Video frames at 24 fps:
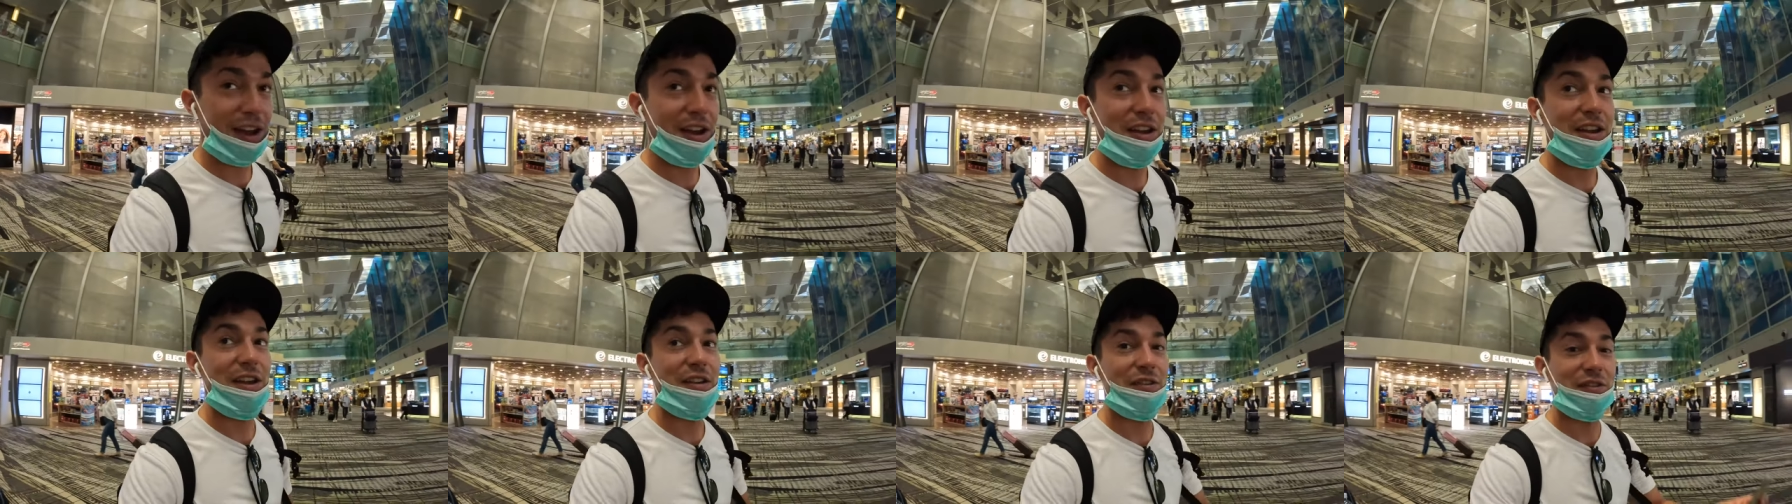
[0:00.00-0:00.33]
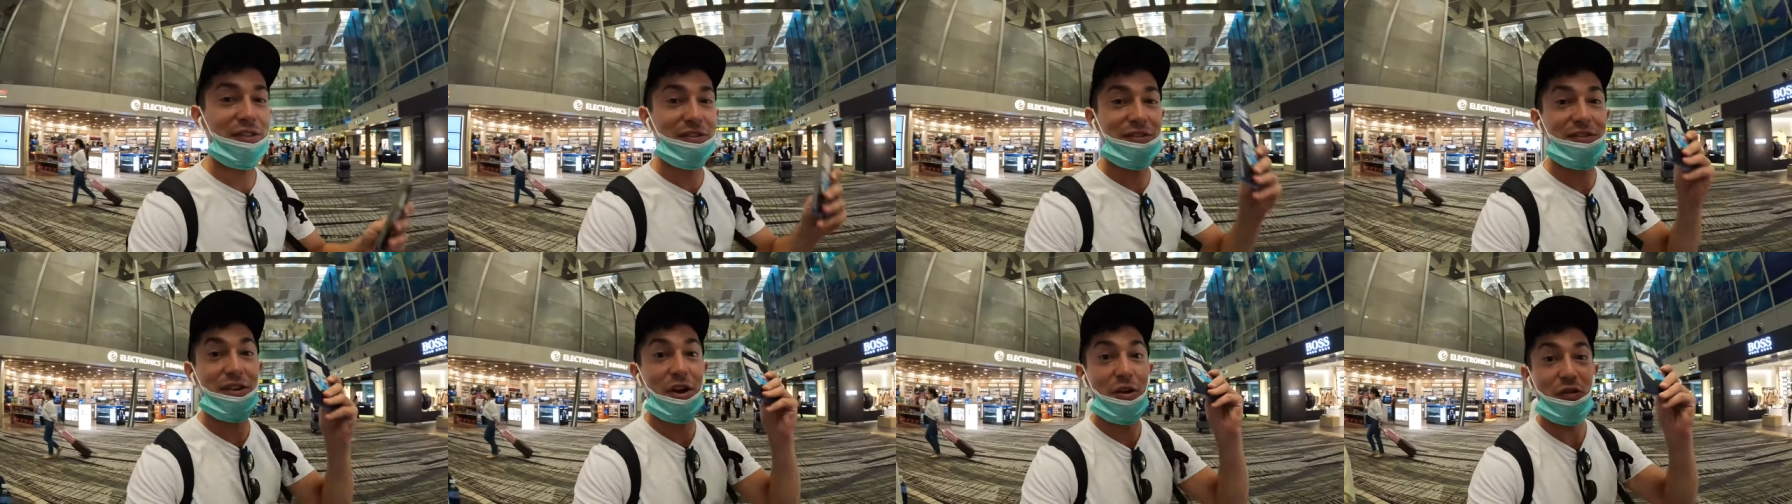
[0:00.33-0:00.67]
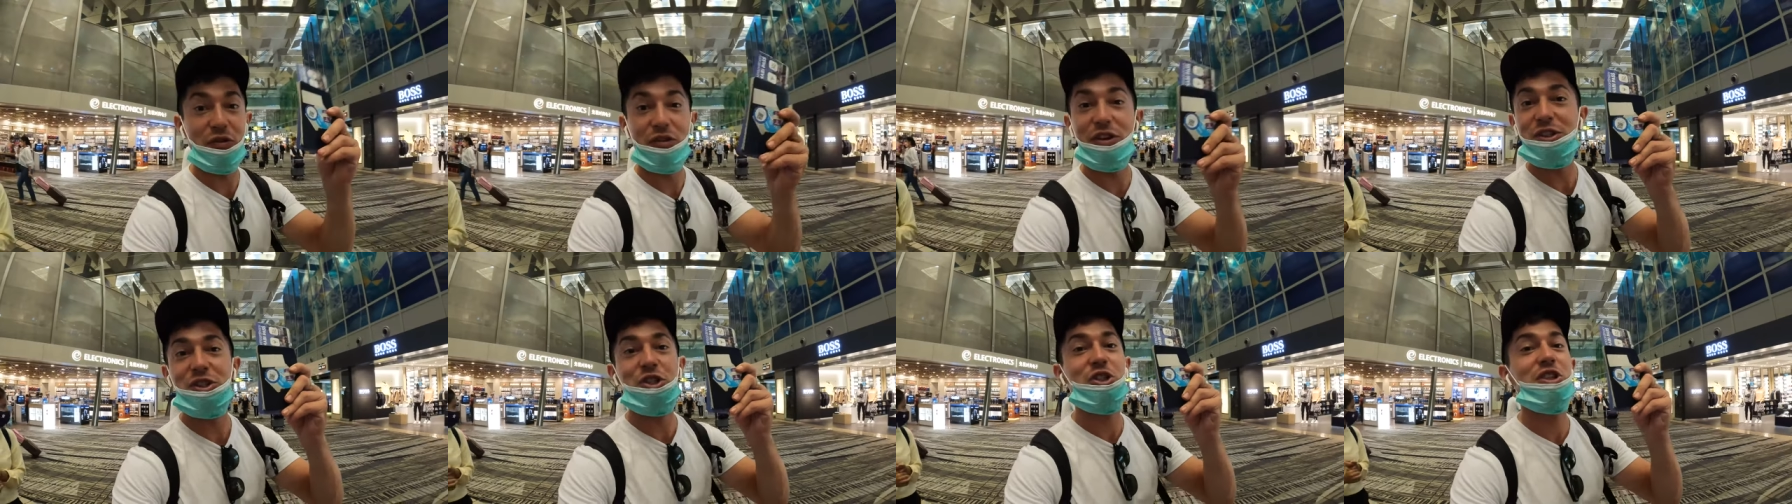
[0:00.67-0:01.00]
I have
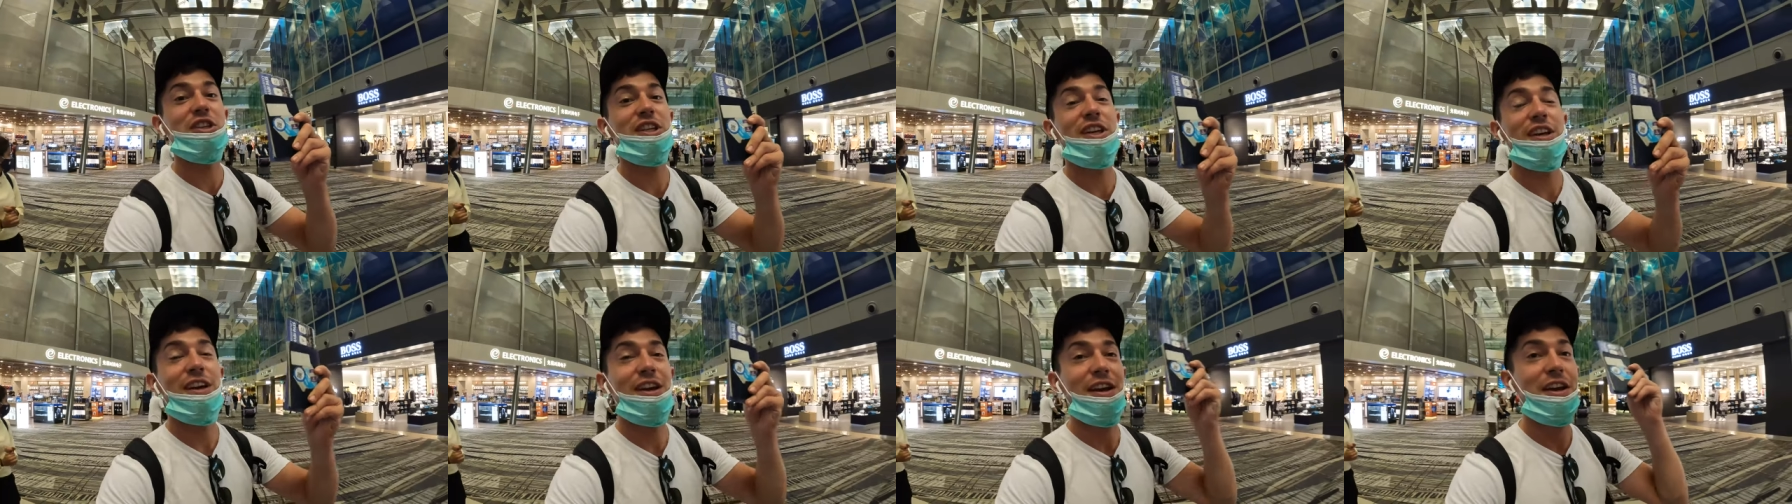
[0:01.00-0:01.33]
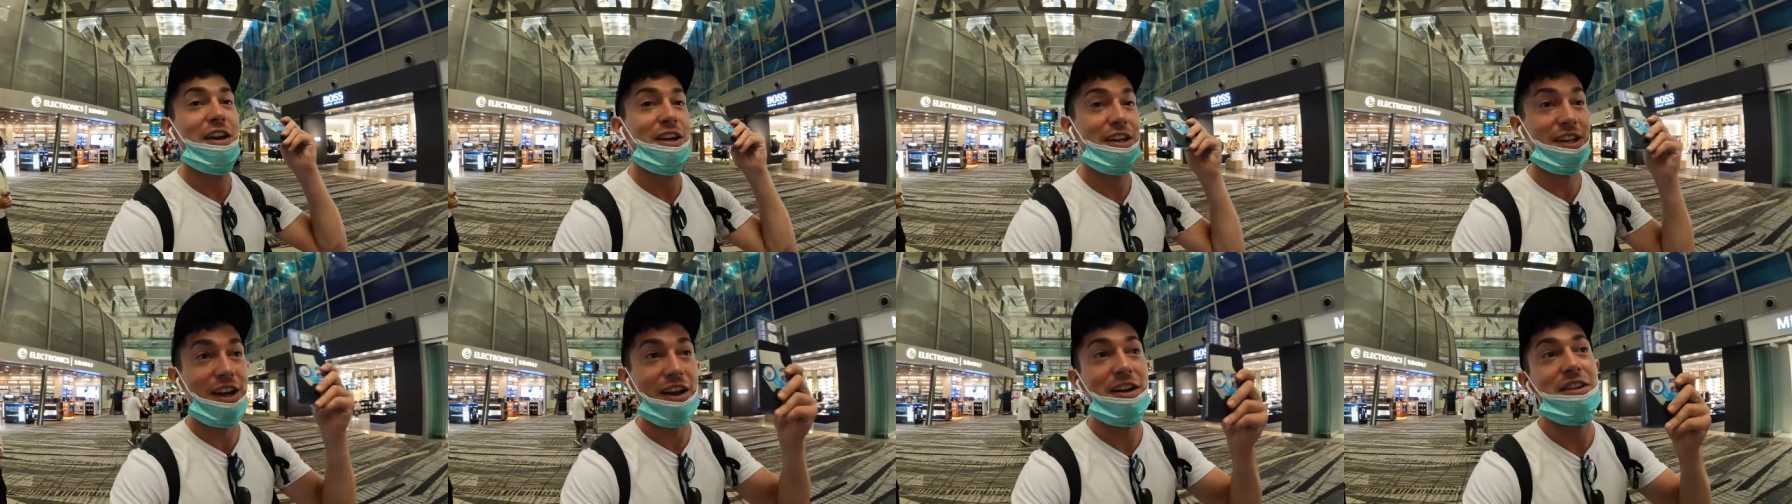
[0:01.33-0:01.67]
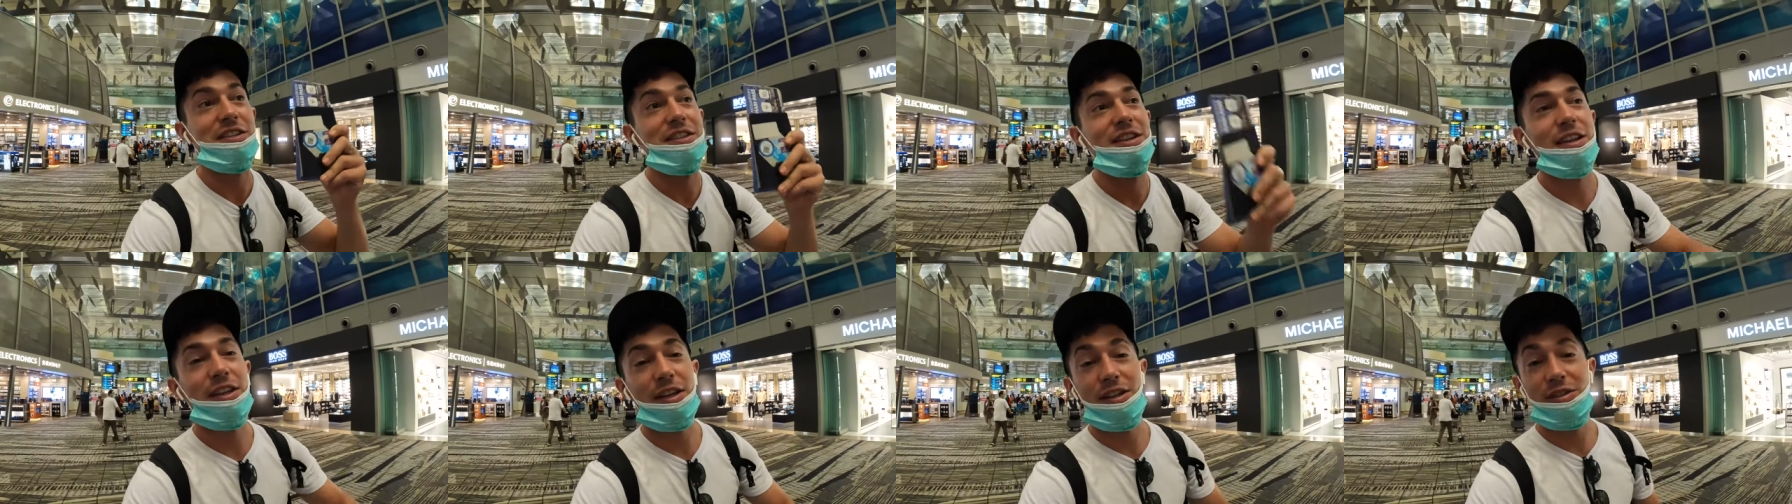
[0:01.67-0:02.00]
officially gotten
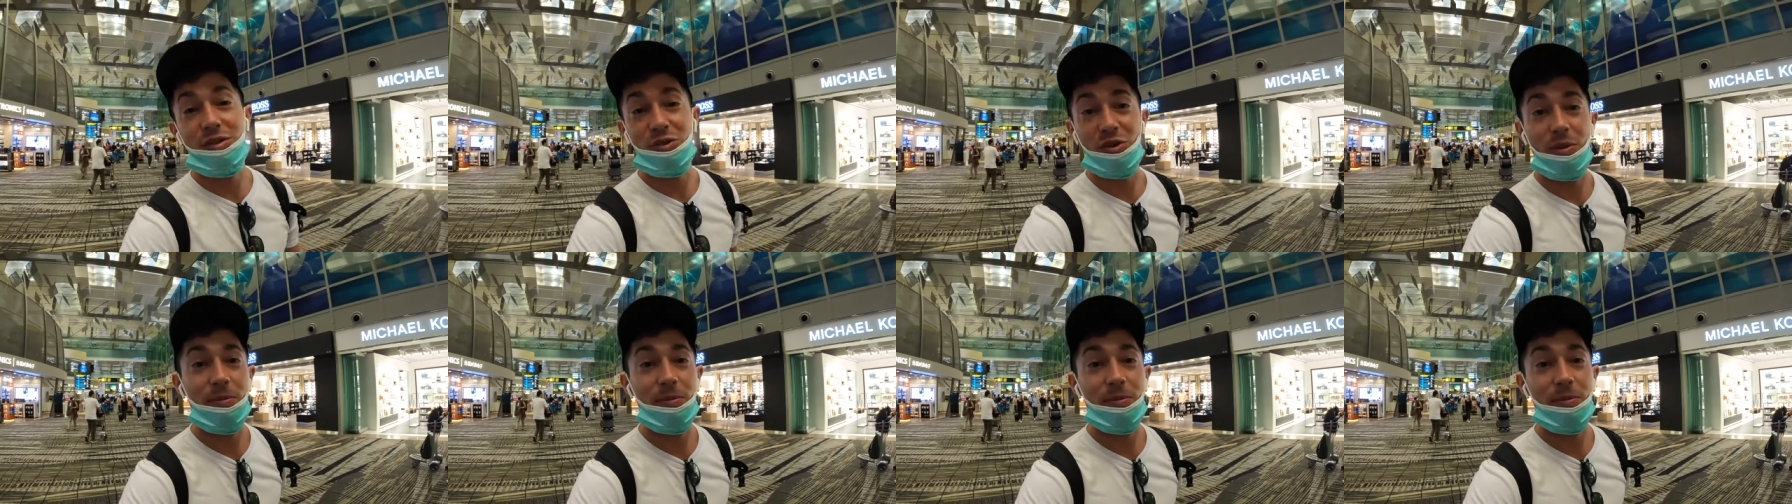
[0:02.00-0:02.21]
a ticket.